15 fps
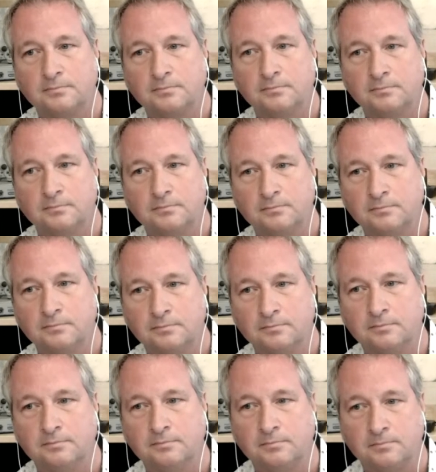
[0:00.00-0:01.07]

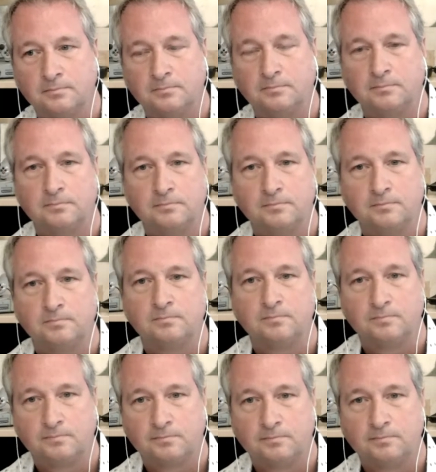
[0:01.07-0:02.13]

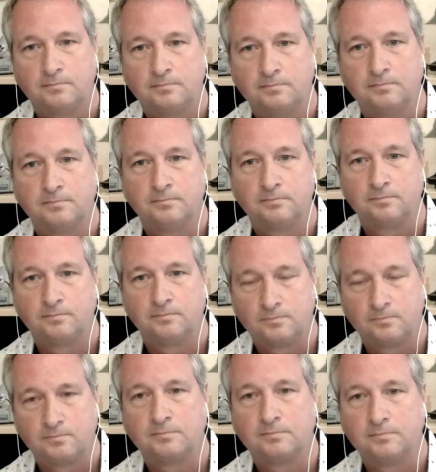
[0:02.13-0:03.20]

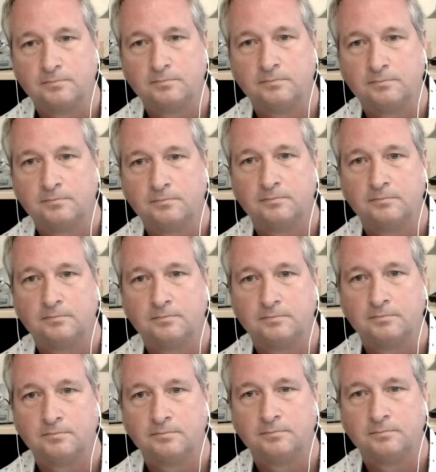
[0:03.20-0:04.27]

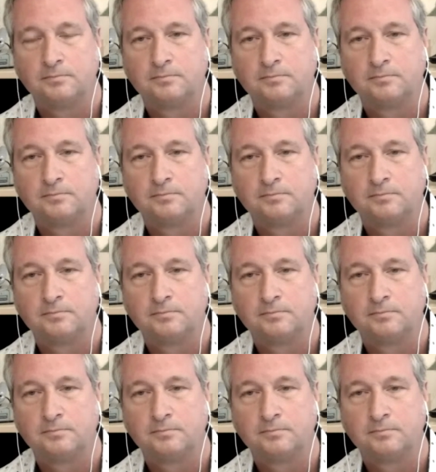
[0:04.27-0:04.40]
(silent)